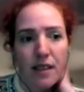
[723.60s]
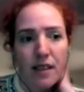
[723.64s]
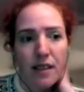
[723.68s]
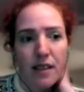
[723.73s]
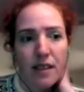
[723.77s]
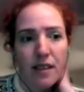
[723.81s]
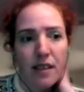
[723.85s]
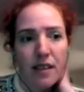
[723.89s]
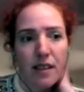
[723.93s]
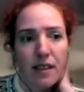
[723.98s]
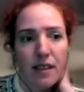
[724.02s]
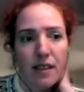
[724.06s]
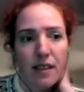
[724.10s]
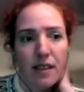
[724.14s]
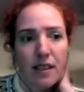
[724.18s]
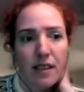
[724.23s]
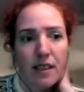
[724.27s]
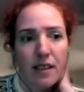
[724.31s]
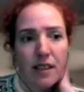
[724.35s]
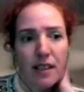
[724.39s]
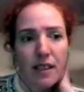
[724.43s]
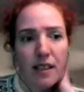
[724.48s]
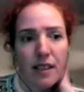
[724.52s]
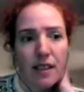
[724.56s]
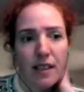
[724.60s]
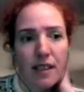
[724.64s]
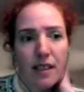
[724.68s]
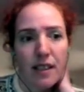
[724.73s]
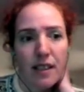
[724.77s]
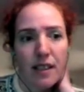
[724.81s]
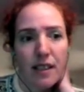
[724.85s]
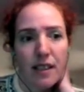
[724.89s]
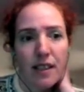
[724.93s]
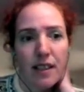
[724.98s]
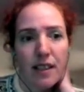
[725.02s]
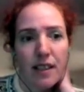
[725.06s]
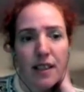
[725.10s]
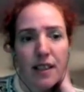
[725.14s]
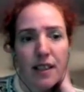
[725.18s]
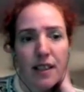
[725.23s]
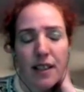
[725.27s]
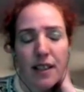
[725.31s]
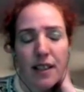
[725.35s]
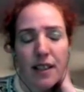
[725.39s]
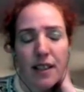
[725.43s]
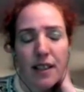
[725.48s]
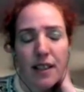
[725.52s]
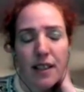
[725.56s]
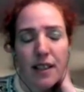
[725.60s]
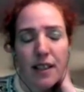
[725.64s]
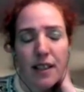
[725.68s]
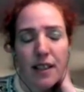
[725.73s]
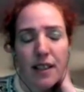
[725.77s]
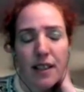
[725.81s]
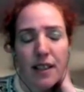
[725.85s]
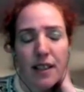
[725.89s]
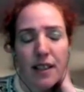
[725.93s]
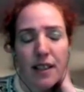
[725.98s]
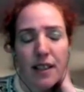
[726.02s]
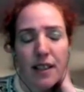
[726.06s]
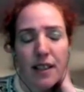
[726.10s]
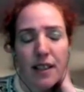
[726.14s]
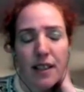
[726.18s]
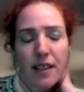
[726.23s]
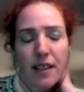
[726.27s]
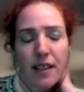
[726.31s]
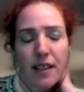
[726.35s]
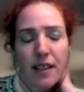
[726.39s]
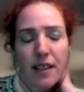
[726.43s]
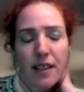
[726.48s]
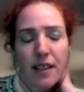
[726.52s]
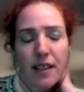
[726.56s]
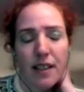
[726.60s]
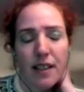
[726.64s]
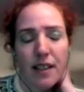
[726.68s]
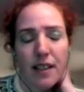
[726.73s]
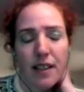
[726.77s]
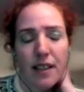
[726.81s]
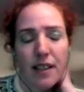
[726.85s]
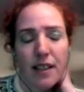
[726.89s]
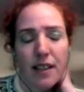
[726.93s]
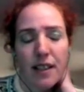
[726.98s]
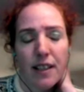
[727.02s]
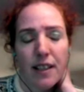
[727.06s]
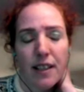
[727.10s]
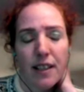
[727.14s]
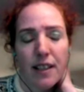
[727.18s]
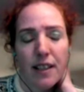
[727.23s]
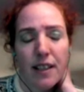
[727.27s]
(silence)